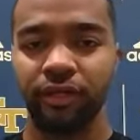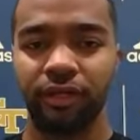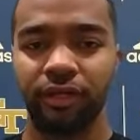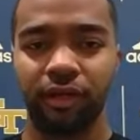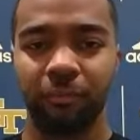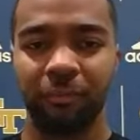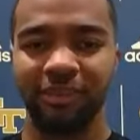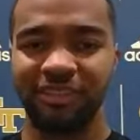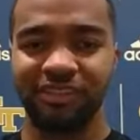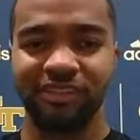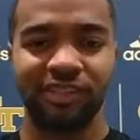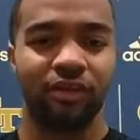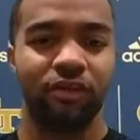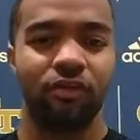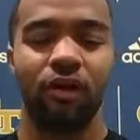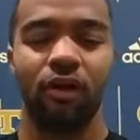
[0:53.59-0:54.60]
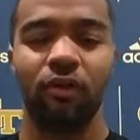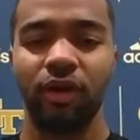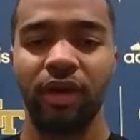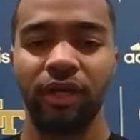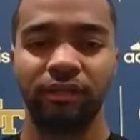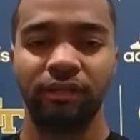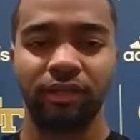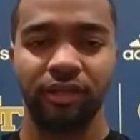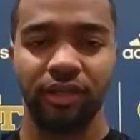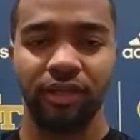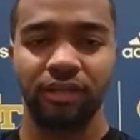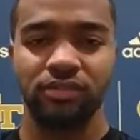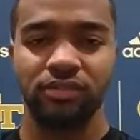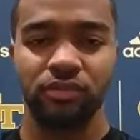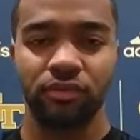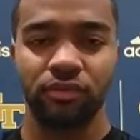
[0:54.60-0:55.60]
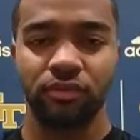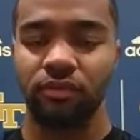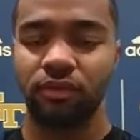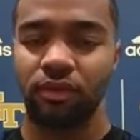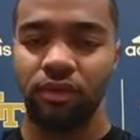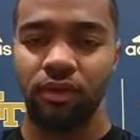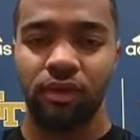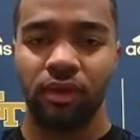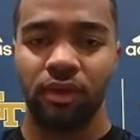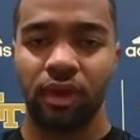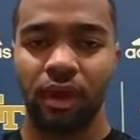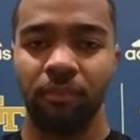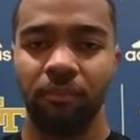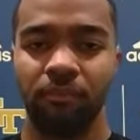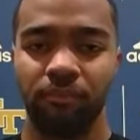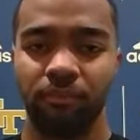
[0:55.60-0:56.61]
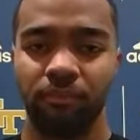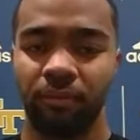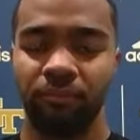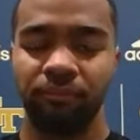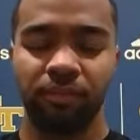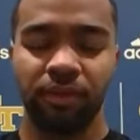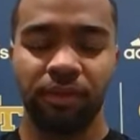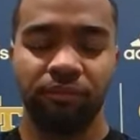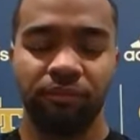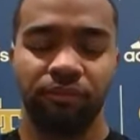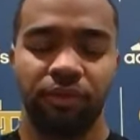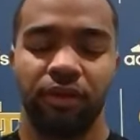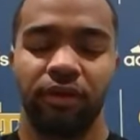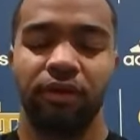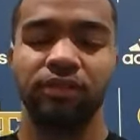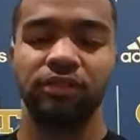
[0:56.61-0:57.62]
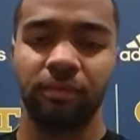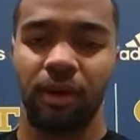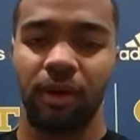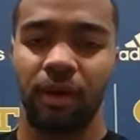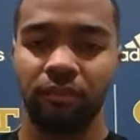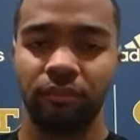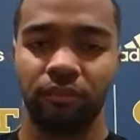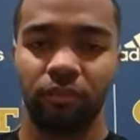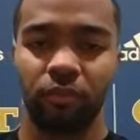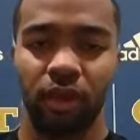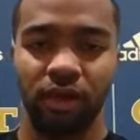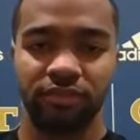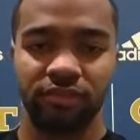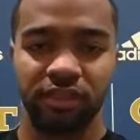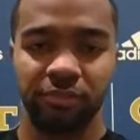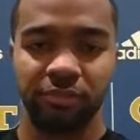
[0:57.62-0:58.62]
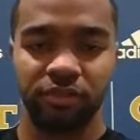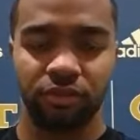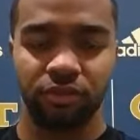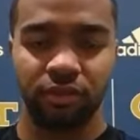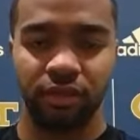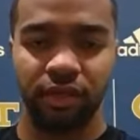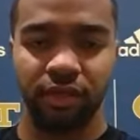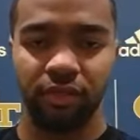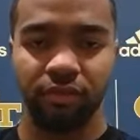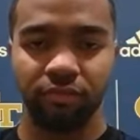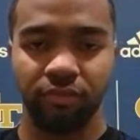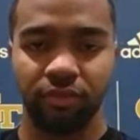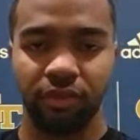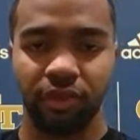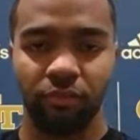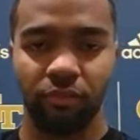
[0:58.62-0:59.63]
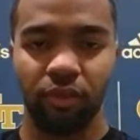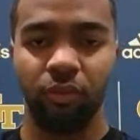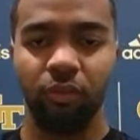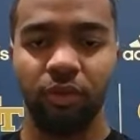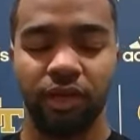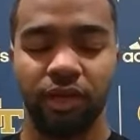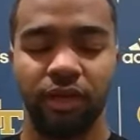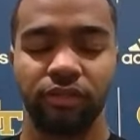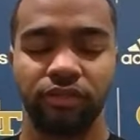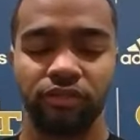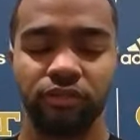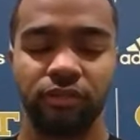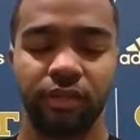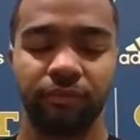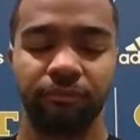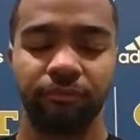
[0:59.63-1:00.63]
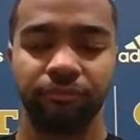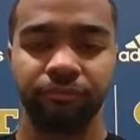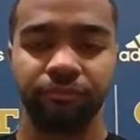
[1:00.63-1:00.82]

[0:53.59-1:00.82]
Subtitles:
It just didn't go our way at the end. So I'm in a very good spot of where our team is going to head and where we're headed to now.